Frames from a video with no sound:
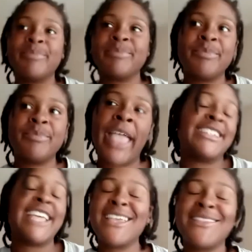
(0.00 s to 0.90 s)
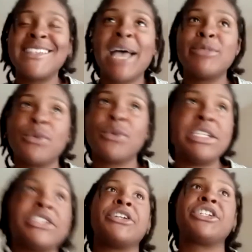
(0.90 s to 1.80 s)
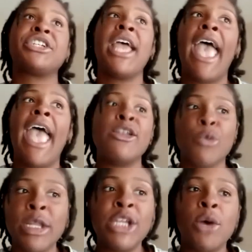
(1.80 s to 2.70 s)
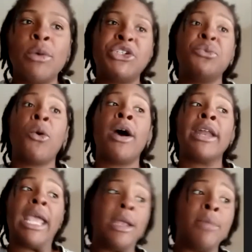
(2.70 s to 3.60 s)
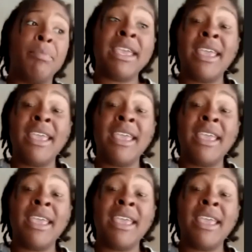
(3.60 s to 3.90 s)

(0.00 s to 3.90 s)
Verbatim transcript: yeah taking the time to research and really know what you want and be in